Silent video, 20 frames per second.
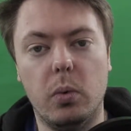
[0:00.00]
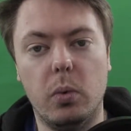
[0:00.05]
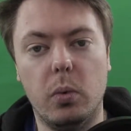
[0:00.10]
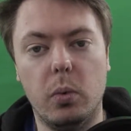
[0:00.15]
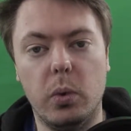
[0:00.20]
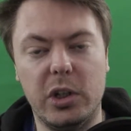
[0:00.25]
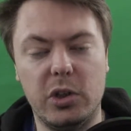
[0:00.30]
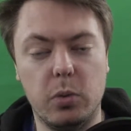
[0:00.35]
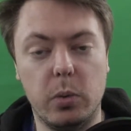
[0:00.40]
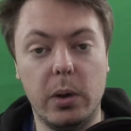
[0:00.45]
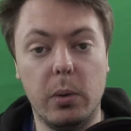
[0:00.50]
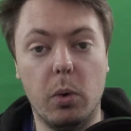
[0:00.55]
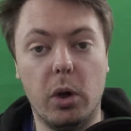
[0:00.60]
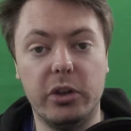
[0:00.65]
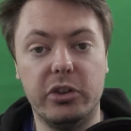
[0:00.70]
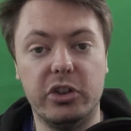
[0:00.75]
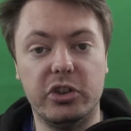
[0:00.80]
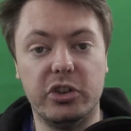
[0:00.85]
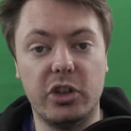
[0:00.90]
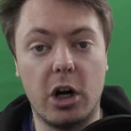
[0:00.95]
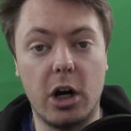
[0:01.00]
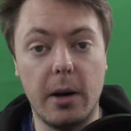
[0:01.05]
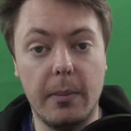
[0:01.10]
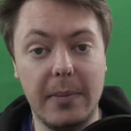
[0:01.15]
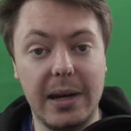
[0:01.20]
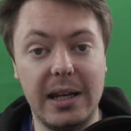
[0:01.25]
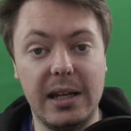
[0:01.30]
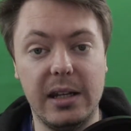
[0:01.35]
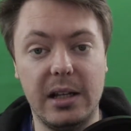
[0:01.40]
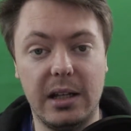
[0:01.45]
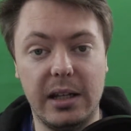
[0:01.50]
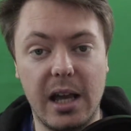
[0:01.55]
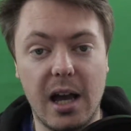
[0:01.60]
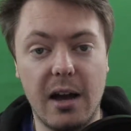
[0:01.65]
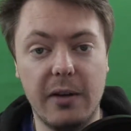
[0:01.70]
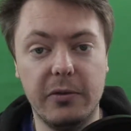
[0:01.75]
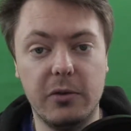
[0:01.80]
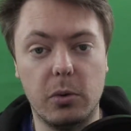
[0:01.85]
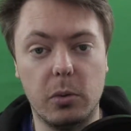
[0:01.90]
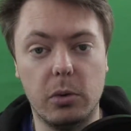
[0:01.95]
which we want to start immediately
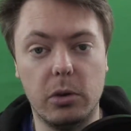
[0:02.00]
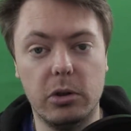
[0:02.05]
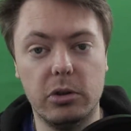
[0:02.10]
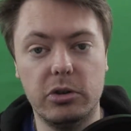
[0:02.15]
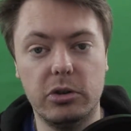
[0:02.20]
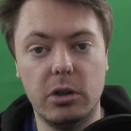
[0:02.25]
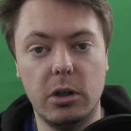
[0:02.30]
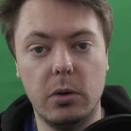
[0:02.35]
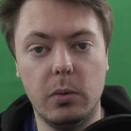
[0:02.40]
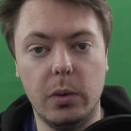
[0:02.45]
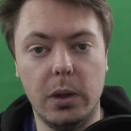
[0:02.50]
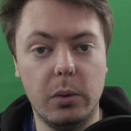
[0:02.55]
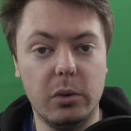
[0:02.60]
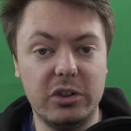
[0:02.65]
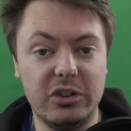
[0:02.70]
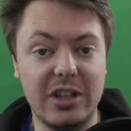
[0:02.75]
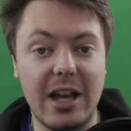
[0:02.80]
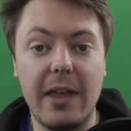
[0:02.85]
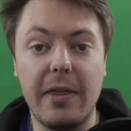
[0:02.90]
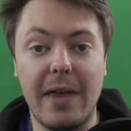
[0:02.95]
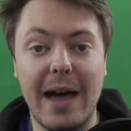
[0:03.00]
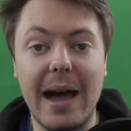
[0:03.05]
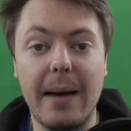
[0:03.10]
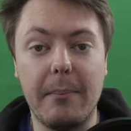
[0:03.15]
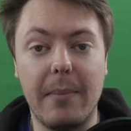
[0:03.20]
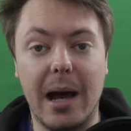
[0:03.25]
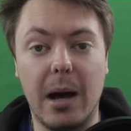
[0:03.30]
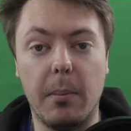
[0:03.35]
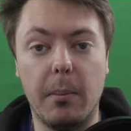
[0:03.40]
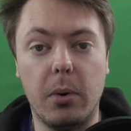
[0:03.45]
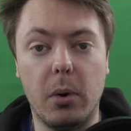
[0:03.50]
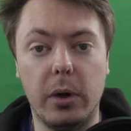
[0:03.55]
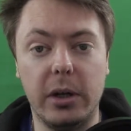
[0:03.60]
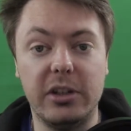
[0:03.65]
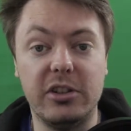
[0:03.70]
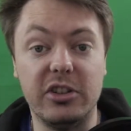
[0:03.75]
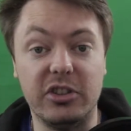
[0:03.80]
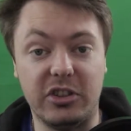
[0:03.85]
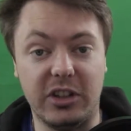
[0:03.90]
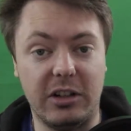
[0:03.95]
afterwards, we would set that mount point
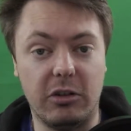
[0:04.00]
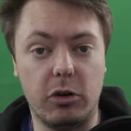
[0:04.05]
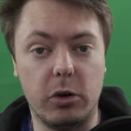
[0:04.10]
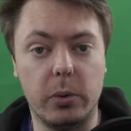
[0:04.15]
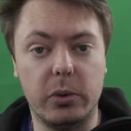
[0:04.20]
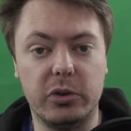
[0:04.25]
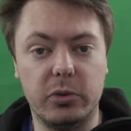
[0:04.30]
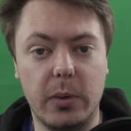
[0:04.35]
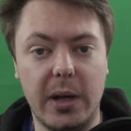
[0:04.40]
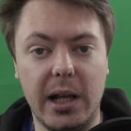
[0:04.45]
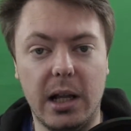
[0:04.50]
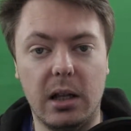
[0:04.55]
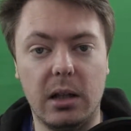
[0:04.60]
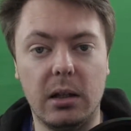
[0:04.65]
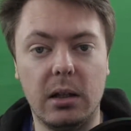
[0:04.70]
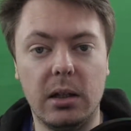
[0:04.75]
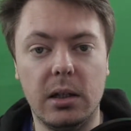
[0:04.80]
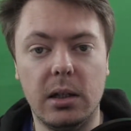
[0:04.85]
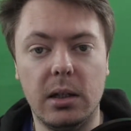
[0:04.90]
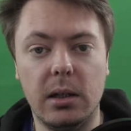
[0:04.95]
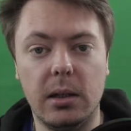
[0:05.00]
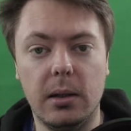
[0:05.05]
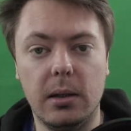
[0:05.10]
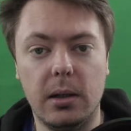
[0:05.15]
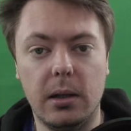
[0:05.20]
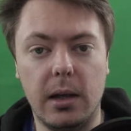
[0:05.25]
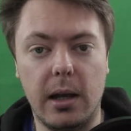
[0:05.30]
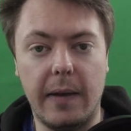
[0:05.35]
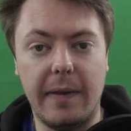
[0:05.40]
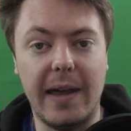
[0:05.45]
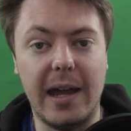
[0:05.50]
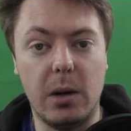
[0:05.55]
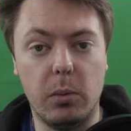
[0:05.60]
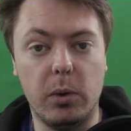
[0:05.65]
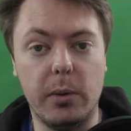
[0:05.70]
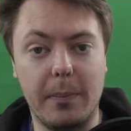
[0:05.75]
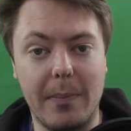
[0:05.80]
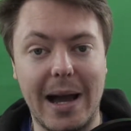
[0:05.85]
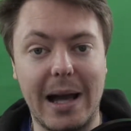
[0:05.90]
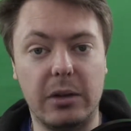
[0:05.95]
to 0 as well, and then it
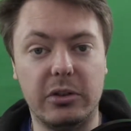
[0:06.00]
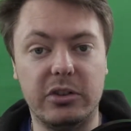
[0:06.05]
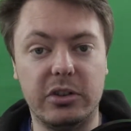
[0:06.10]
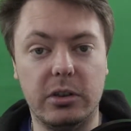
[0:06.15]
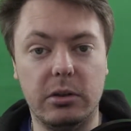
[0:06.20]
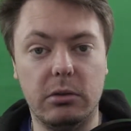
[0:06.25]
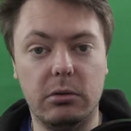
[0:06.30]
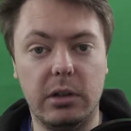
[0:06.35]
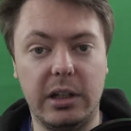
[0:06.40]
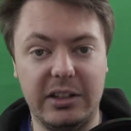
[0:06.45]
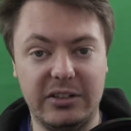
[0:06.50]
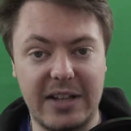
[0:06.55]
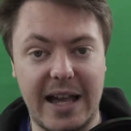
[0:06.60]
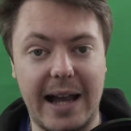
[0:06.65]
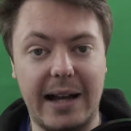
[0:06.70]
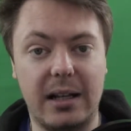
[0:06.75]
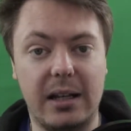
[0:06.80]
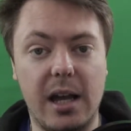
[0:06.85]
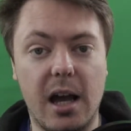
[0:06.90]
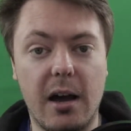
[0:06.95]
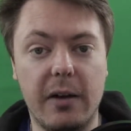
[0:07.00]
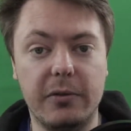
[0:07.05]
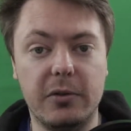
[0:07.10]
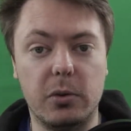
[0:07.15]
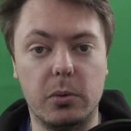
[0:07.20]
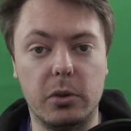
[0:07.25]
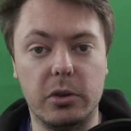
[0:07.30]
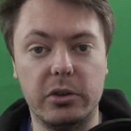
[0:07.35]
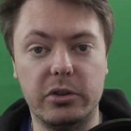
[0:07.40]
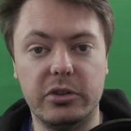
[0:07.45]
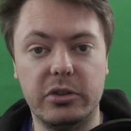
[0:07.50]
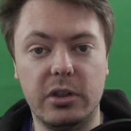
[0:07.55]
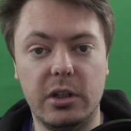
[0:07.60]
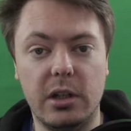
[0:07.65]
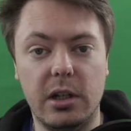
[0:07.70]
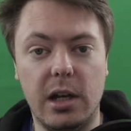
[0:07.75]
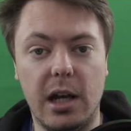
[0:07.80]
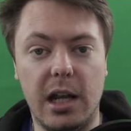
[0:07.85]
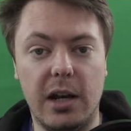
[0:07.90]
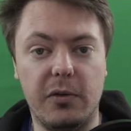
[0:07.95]
would mount it exactly afterwards.
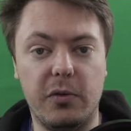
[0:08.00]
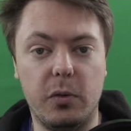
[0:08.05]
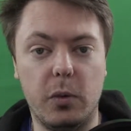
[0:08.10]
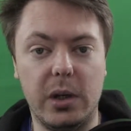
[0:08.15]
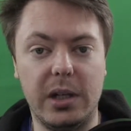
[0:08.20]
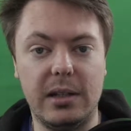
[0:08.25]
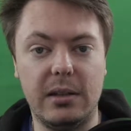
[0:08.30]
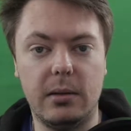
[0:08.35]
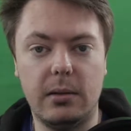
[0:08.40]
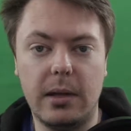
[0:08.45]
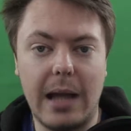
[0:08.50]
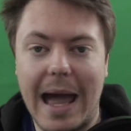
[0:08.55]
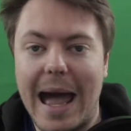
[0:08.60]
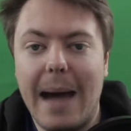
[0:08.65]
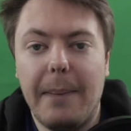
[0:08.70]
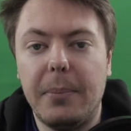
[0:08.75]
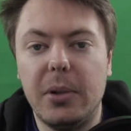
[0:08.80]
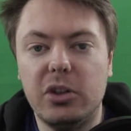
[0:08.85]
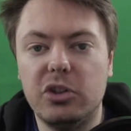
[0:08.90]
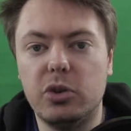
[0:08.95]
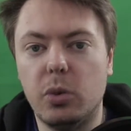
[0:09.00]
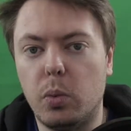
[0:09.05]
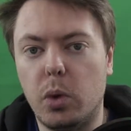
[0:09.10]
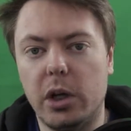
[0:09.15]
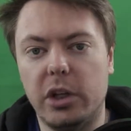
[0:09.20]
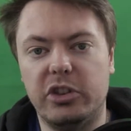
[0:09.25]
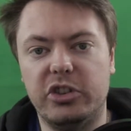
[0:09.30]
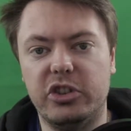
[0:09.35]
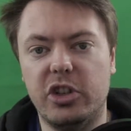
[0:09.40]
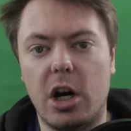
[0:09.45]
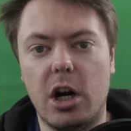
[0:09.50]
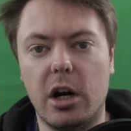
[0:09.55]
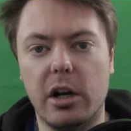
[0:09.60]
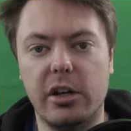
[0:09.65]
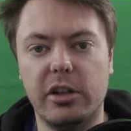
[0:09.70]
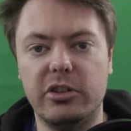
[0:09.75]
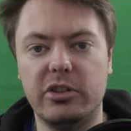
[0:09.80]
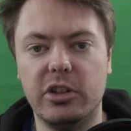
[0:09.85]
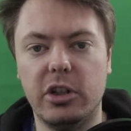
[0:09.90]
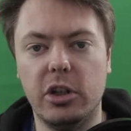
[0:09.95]
And if we happen to want to start
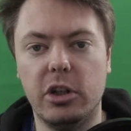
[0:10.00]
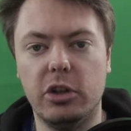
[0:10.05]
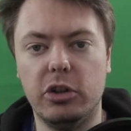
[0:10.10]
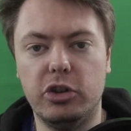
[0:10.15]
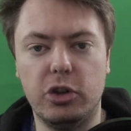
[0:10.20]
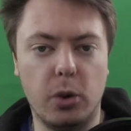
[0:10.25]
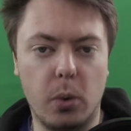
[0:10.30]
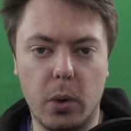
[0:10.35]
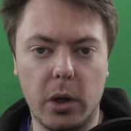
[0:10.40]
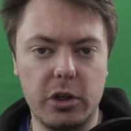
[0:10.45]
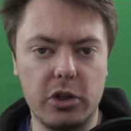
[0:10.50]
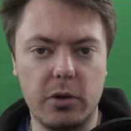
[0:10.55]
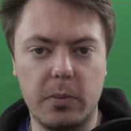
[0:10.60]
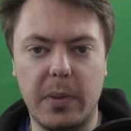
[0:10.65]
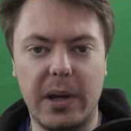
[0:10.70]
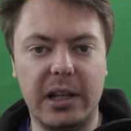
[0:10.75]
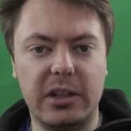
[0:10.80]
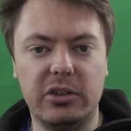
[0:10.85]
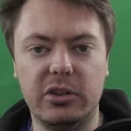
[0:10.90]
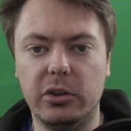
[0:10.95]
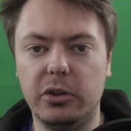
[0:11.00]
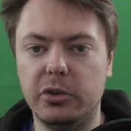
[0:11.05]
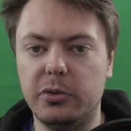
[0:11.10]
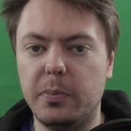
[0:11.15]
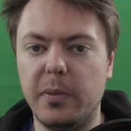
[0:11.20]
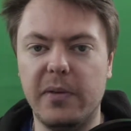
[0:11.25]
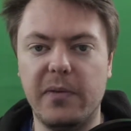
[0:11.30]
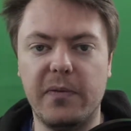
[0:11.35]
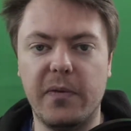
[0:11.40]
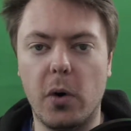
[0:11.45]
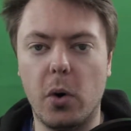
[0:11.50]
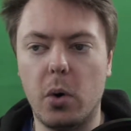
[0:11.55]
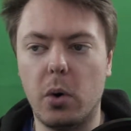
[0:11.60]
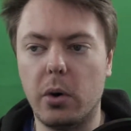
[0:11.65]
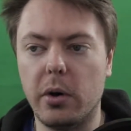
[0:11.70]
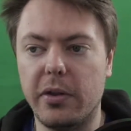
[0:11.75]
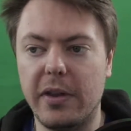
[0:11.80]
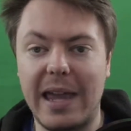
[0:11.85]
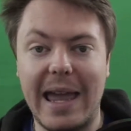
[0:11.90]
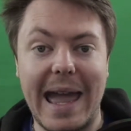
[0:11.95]
it 200 pixels
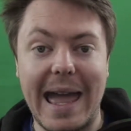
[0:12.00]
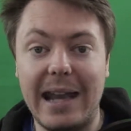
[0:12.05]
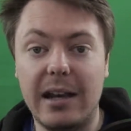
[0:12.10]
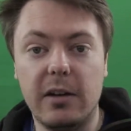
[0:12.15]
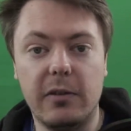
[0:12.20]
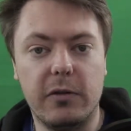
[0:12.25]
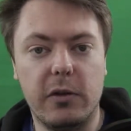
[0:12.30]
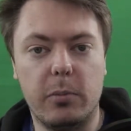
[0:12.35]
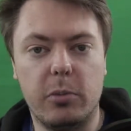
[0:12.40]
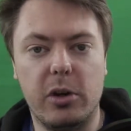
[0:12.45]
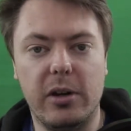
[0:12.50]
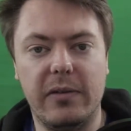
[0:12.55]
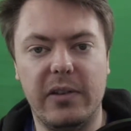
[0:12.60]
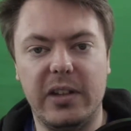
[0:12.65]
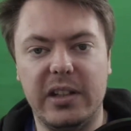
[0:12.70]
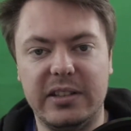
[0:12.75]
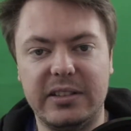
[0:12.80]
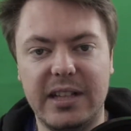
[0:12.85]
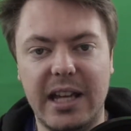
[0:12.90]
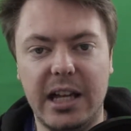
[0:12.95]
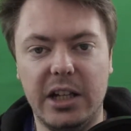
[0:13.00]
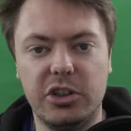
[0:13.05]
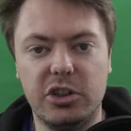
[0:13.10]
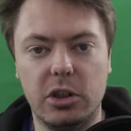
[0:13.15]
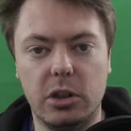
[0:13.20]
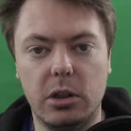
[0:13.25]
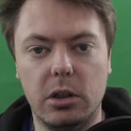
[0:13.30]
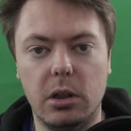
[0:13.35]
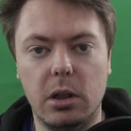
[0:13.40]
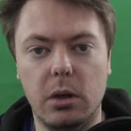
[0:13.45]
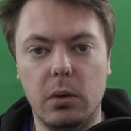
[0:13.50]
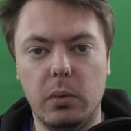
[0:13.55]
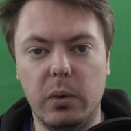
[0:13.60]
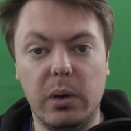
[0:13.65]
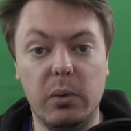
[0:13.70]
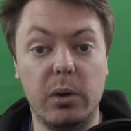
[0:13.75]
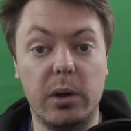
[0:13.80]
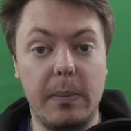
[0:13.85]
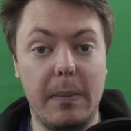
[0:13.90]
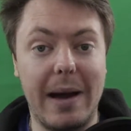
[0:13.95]
before the end of the previous section, we
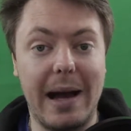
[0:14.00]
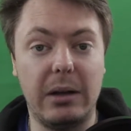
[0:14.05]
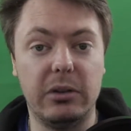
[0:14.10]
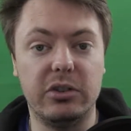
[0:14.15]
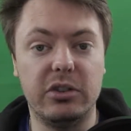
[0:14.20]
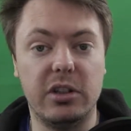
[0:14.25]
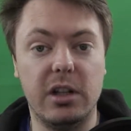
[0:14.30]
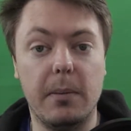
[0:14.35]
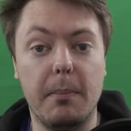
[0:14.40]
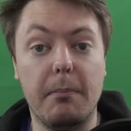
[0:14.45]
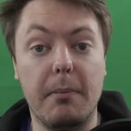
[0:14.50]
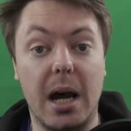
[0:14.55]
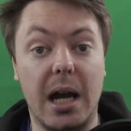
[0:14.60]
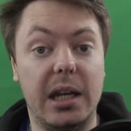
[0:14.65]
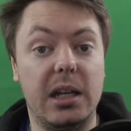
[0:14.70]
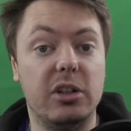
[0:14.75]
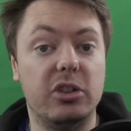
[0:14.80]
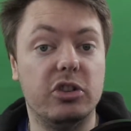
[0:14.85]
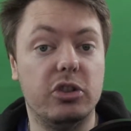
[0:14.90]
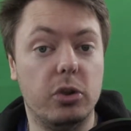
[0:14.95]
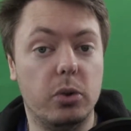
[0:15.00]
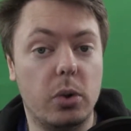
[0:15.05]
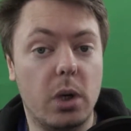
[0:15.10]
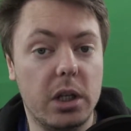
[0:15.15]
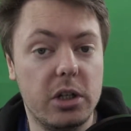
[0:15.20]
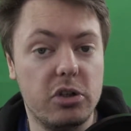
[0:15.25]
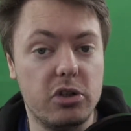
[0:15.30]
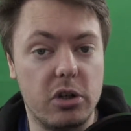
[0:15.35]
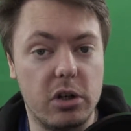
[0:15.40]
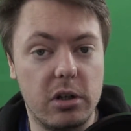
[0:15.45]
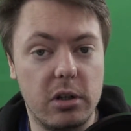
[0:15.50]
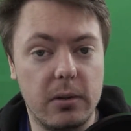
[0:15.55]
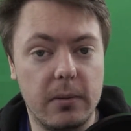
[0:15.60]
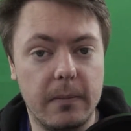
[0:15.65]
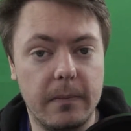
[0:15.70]
would mount it at -200,